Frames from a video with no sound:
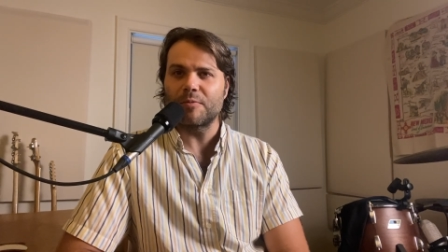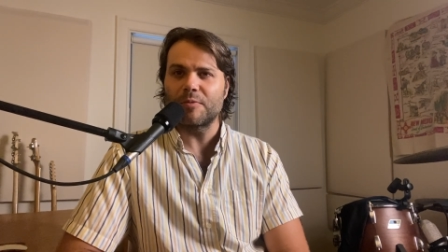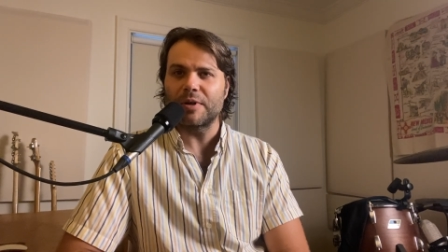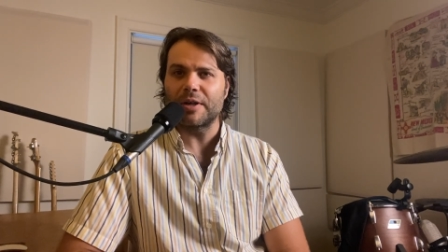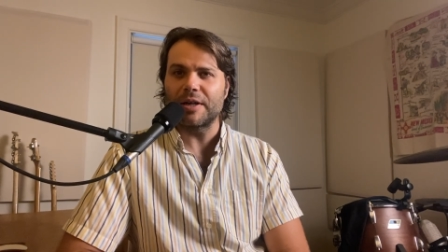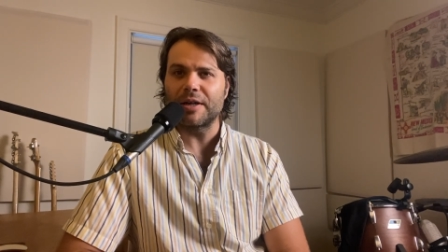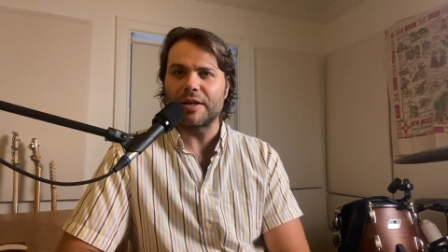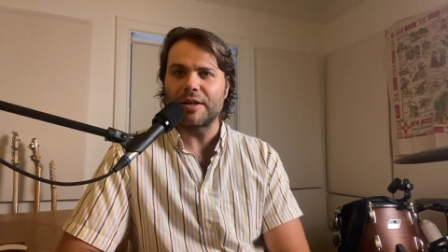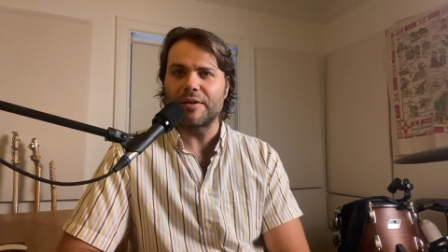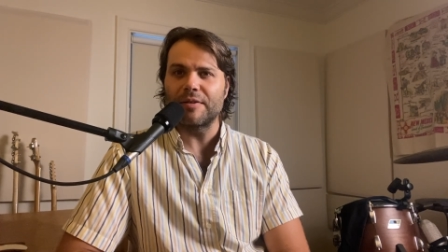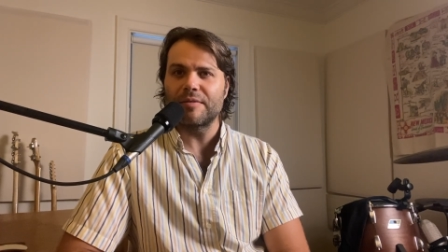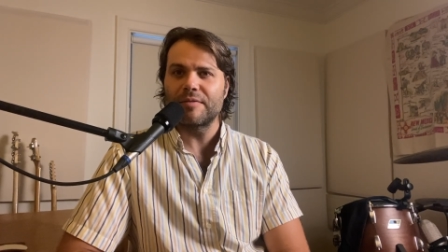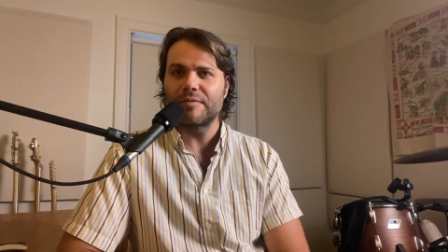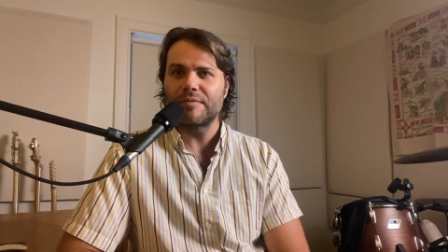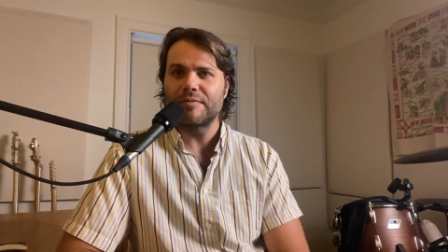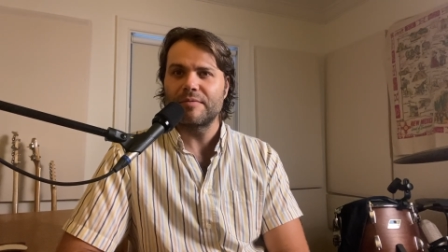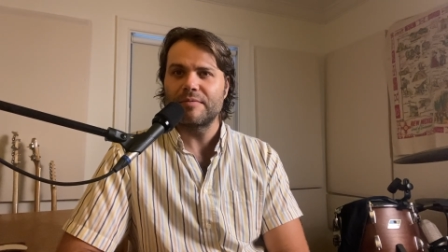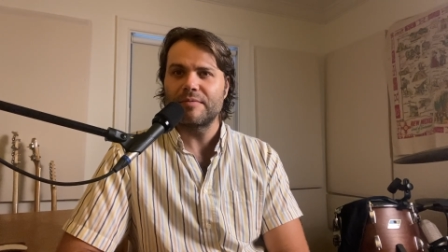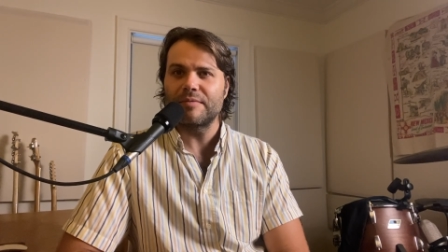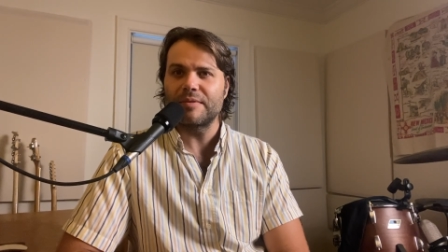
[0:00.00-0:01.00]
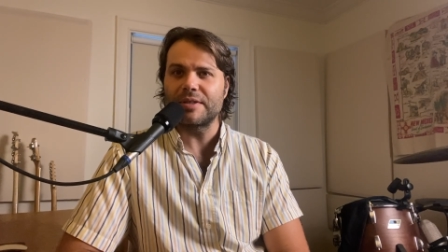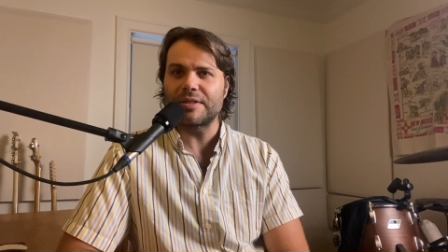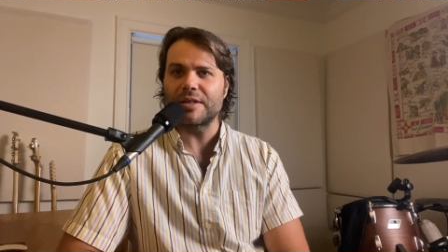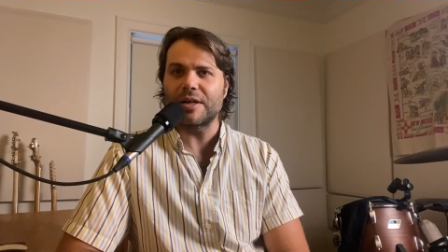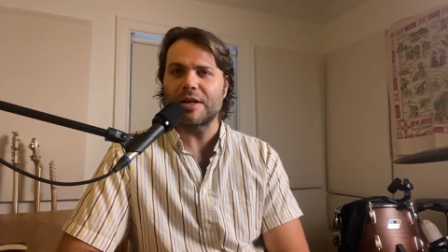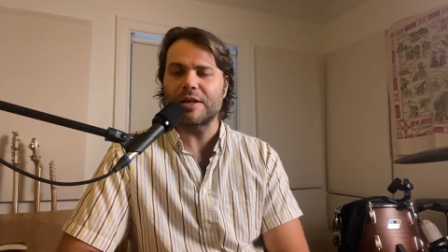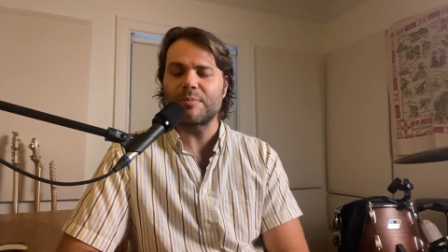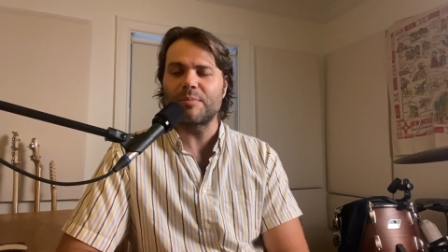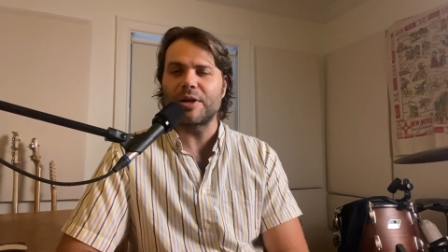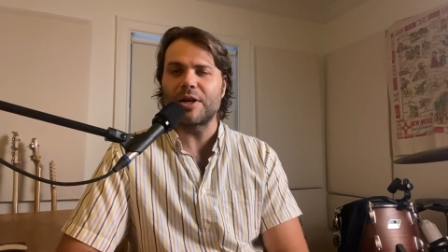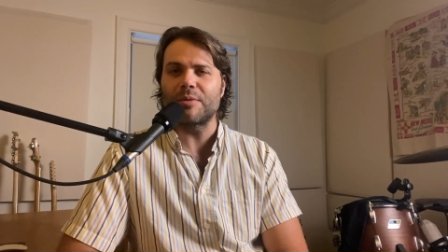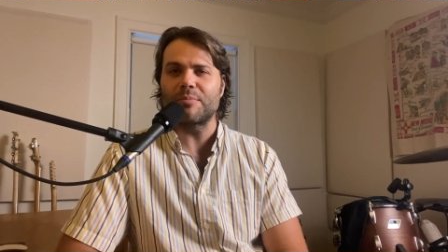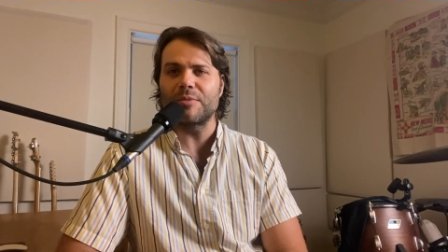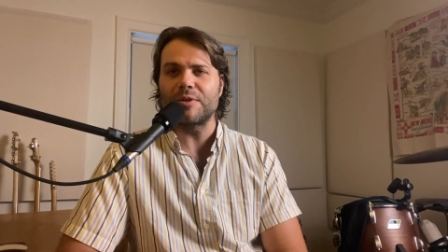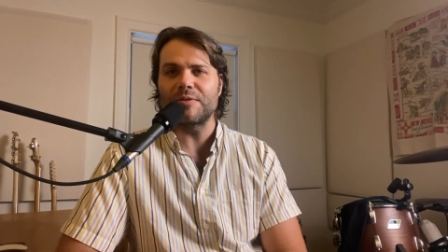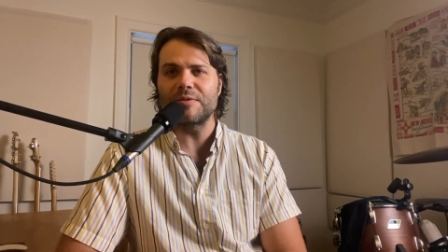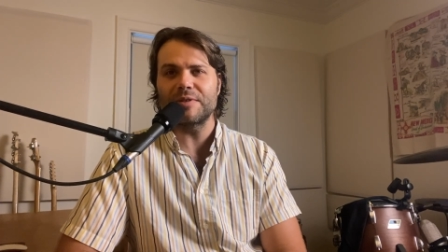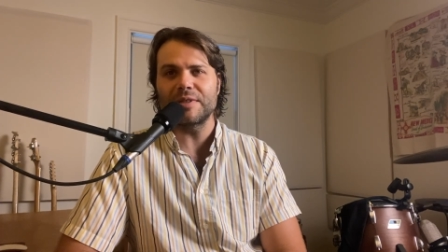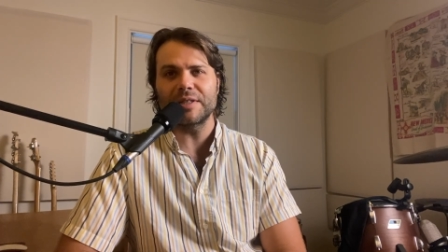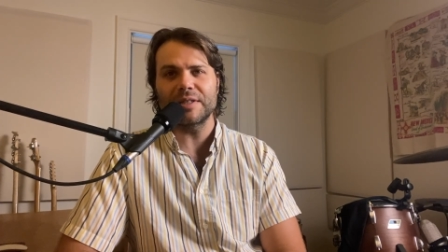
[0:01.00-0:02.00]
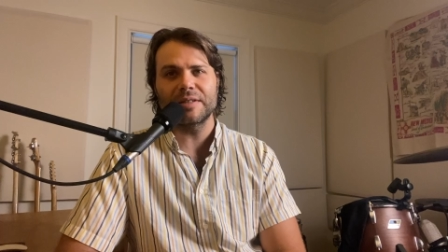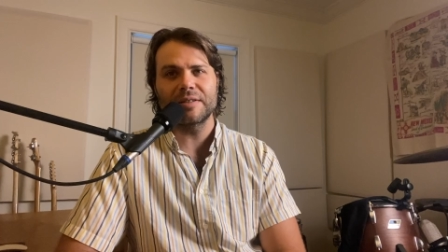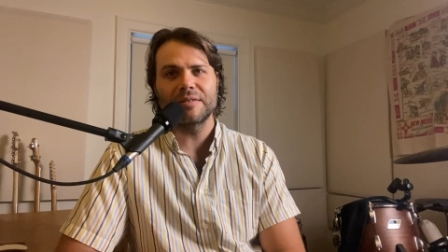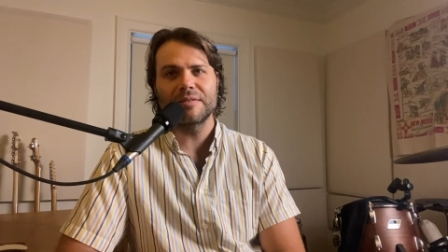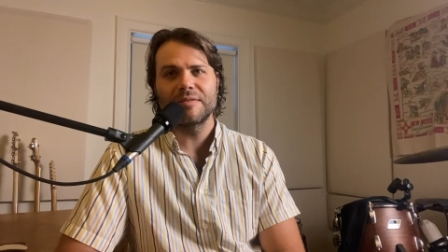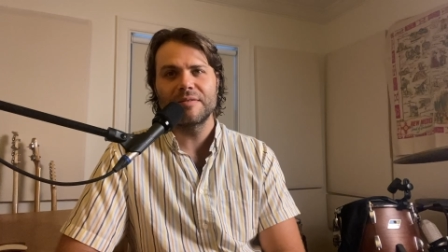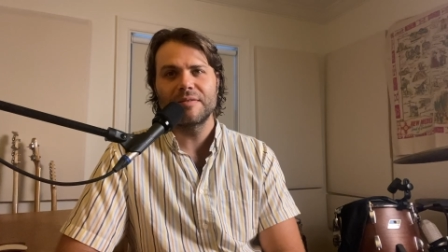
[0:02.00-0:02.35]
where we talk about music,